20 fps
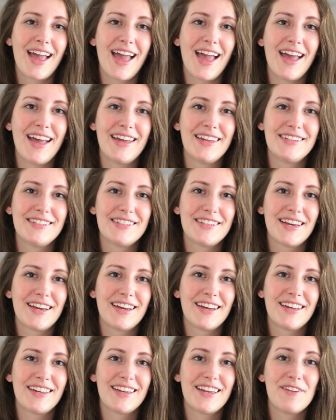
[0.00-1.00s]
And
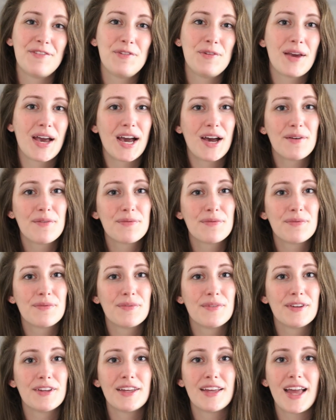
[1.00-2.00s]
if you have
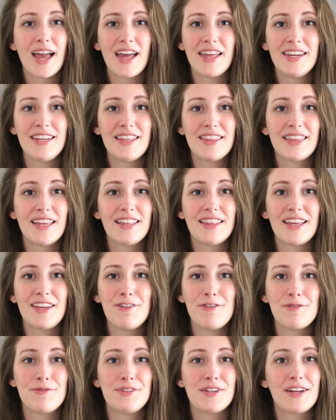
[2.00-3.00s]
anything that
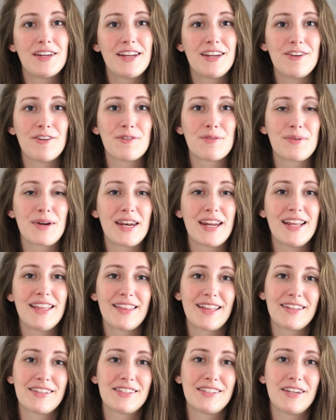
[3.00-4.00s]
you've done at your wedding
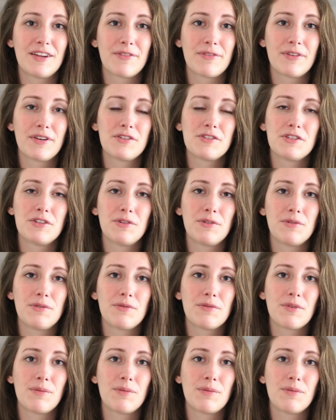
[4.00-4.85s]
that's different to